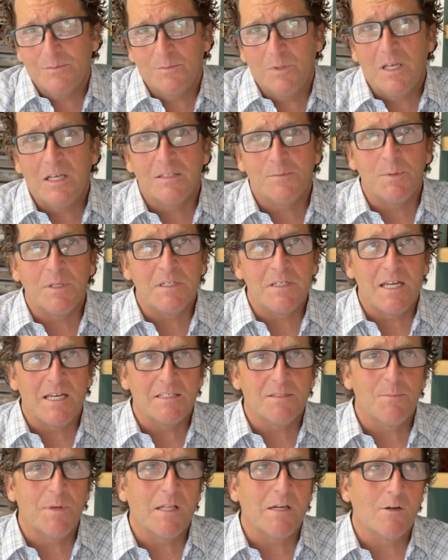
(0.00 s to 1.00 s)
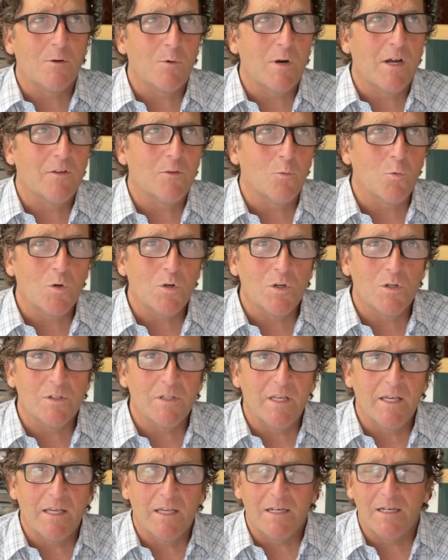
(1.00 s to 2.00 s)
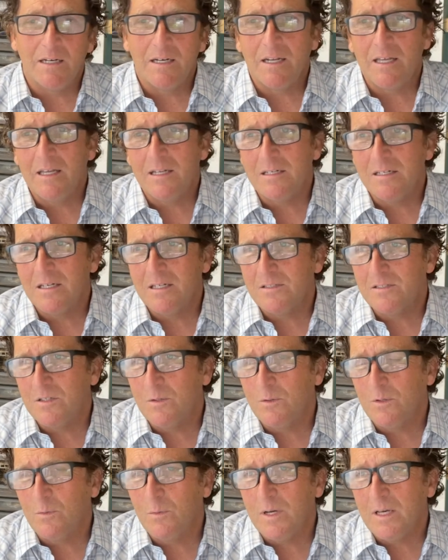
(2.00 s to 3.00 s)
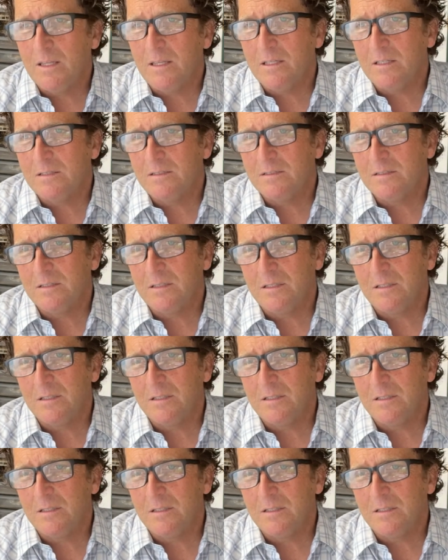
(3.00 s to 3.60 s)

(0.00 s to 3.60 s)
has been decimated around the world and done so in a way that's